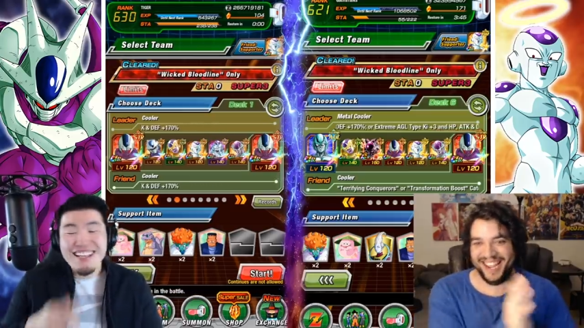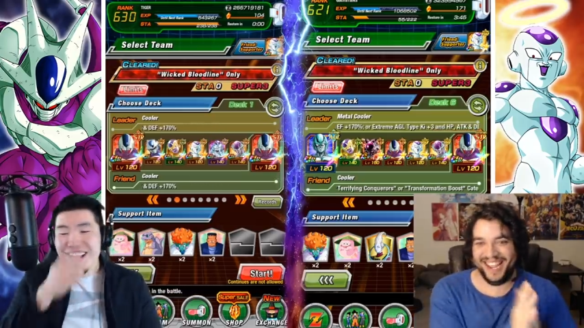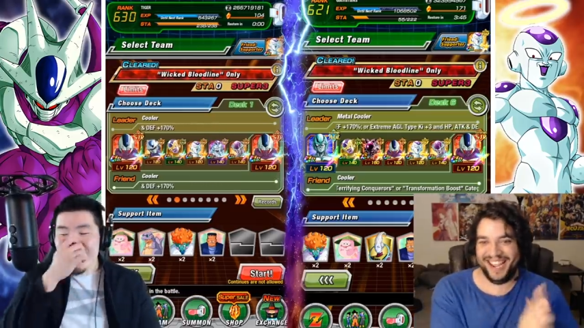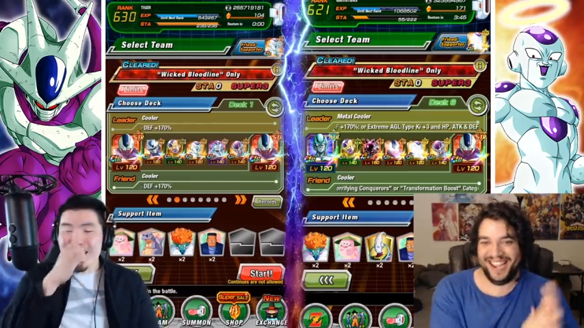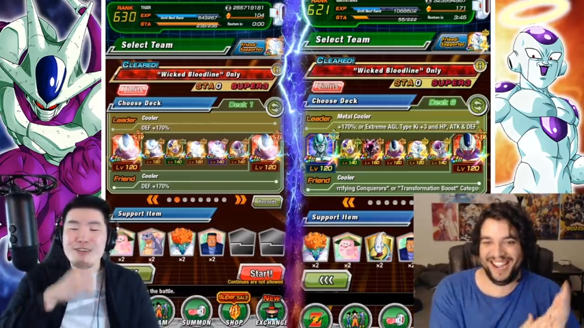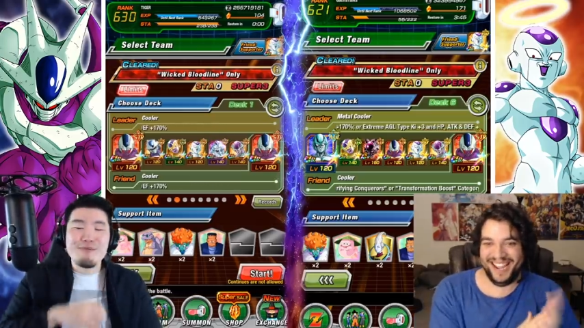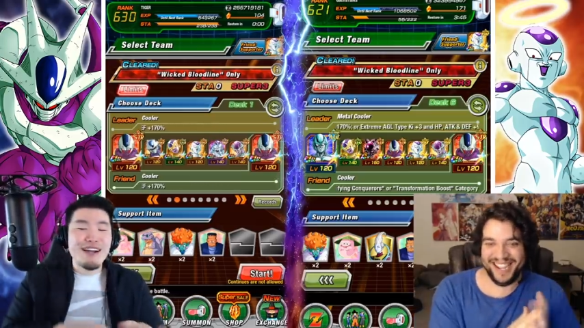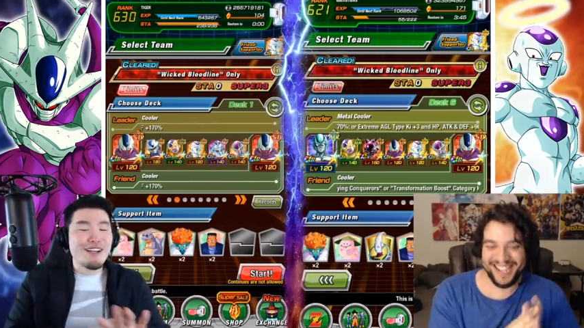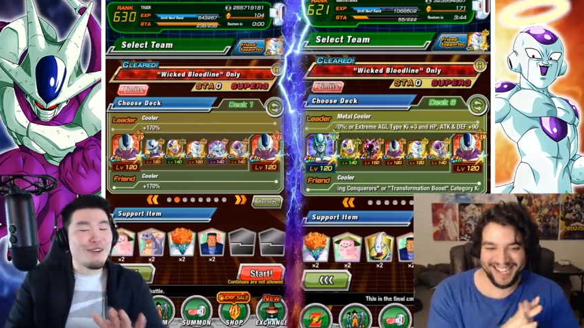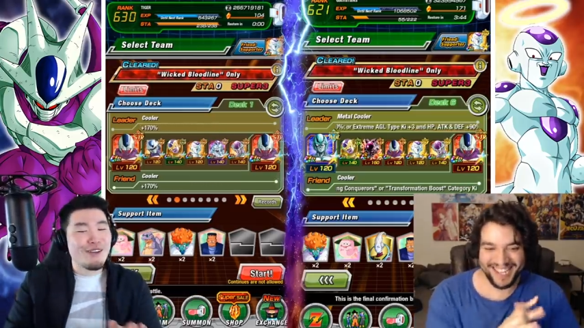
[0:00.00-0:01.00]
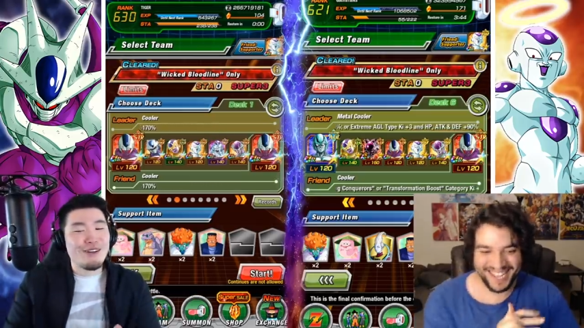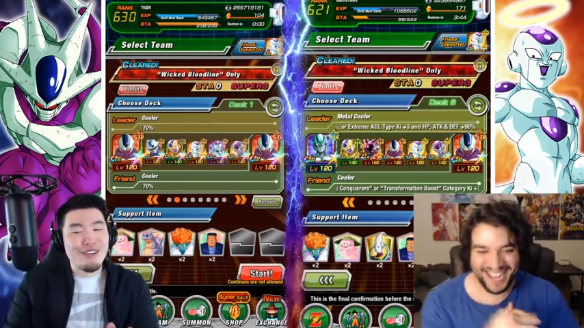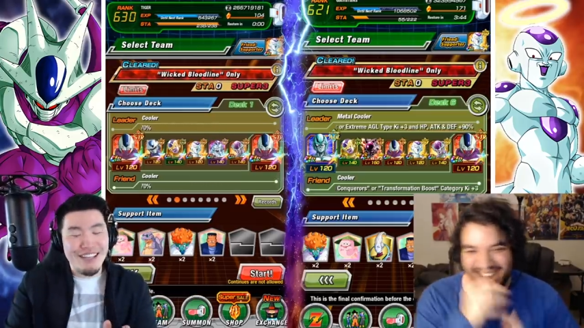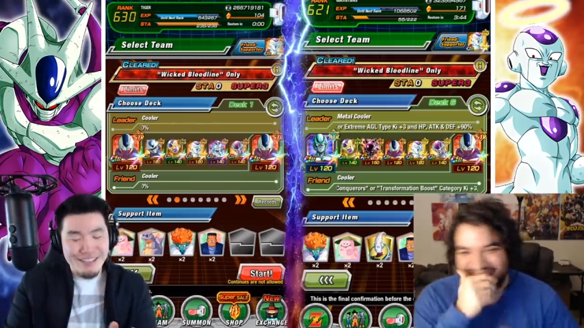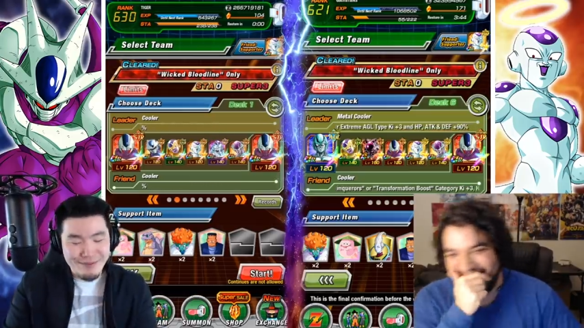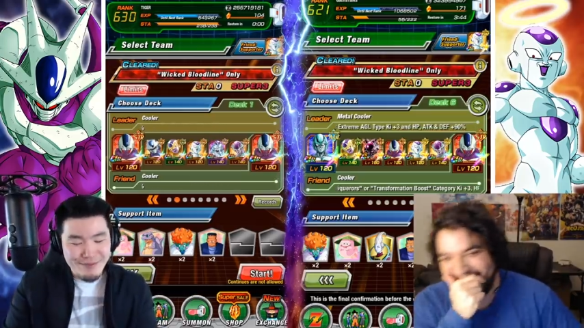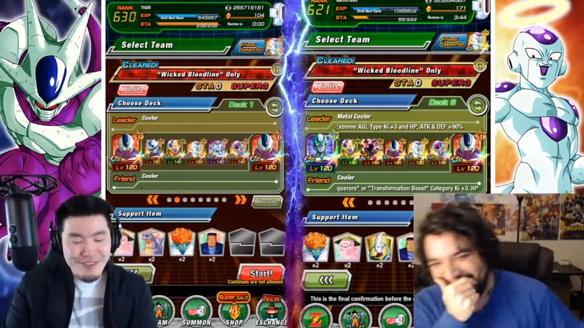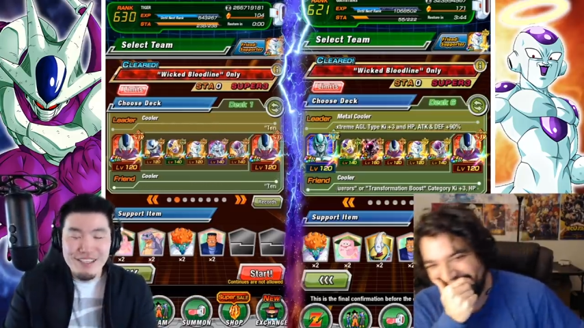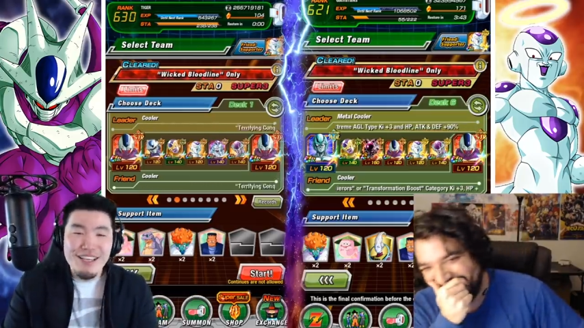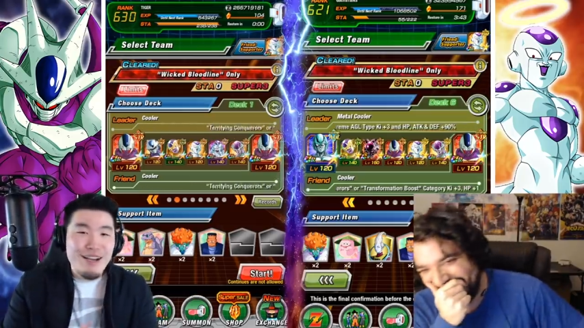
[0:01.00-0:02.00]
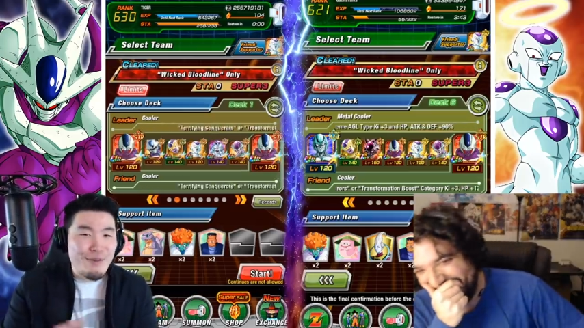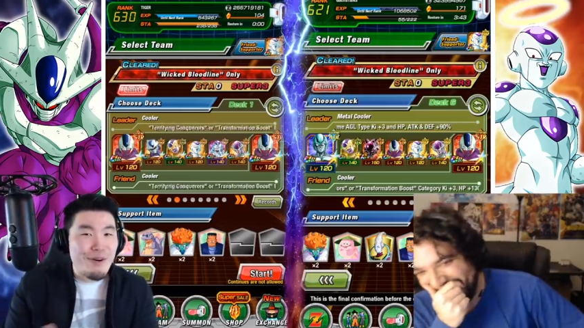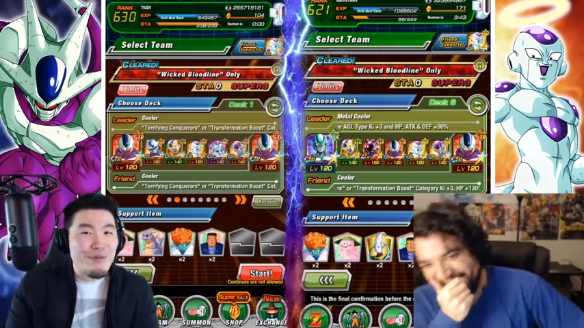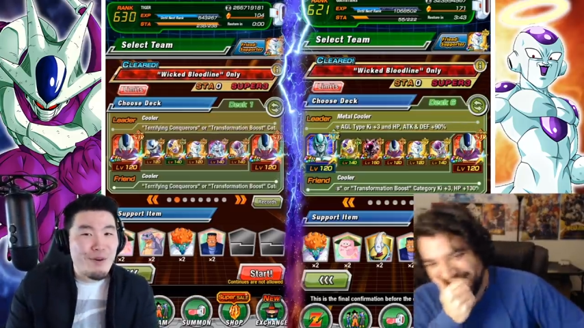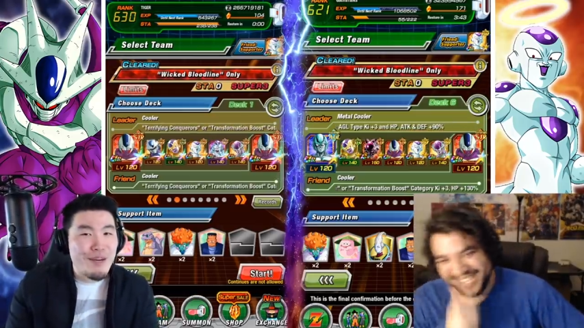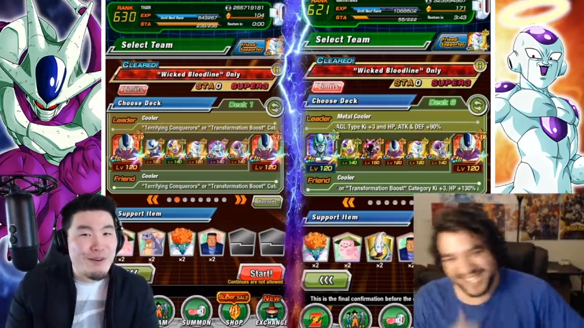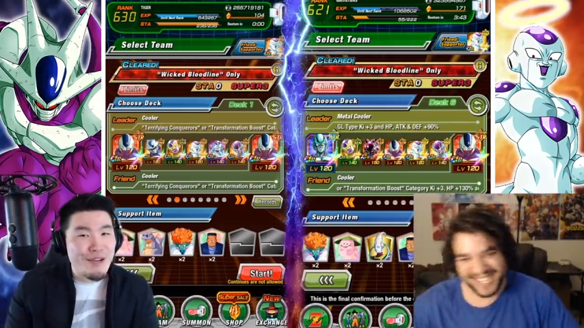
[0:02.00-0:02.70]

Speaker 1: okay, you better. Yeah, yeah. Okay. We,